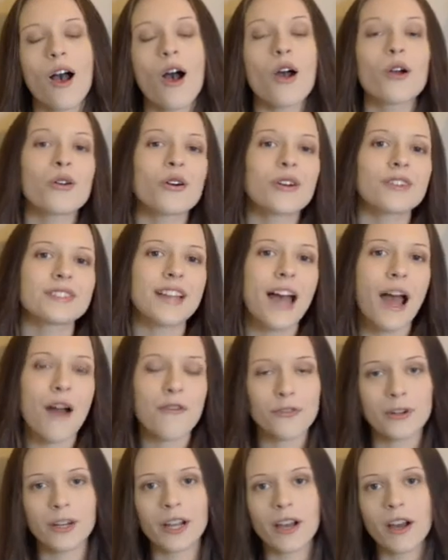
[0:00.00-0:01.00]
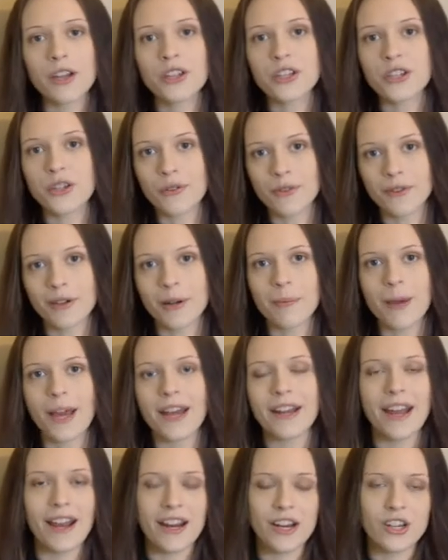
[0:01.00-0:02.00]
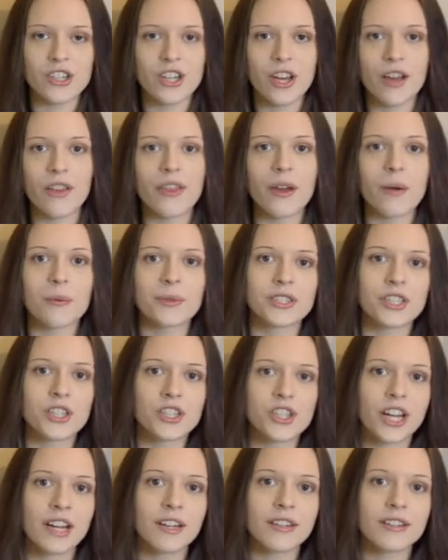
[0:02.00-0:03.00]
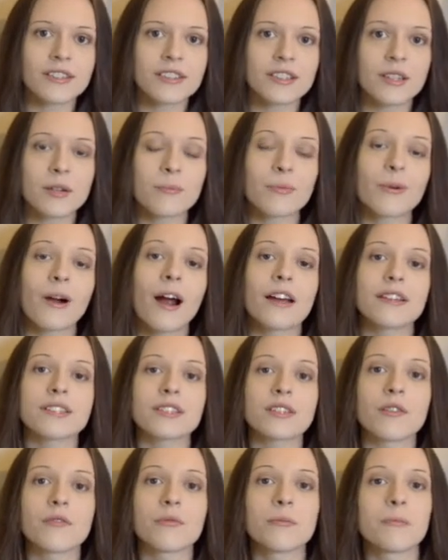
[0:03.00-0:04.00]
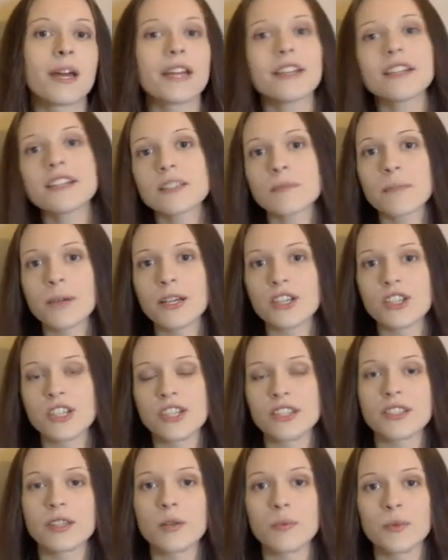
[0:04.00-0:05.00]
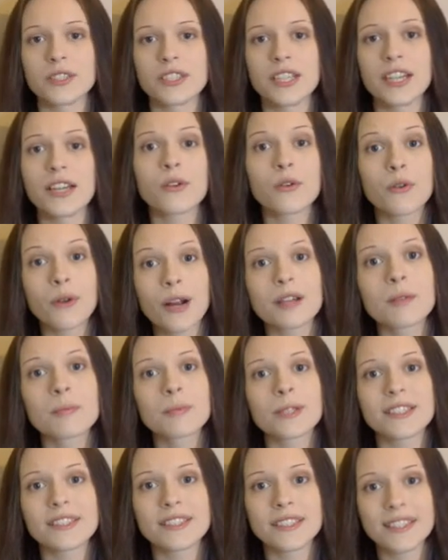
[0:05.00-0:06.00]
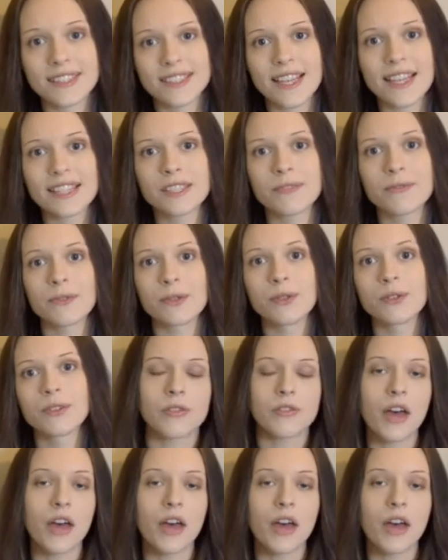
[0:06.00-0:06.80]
Across Africa, Europe and Asia, there was a genus comprised of many species that was incredibly successful.